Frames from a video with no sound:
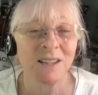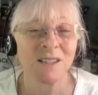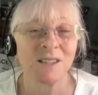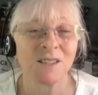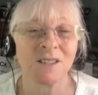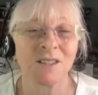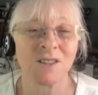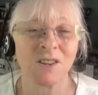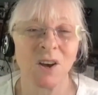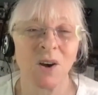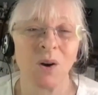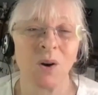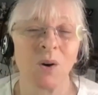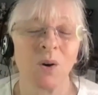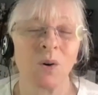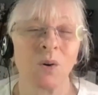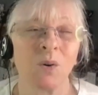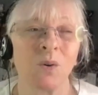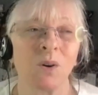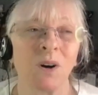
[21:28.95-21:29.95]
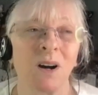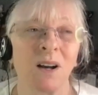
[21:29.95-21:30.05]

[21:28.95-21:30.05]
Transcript: So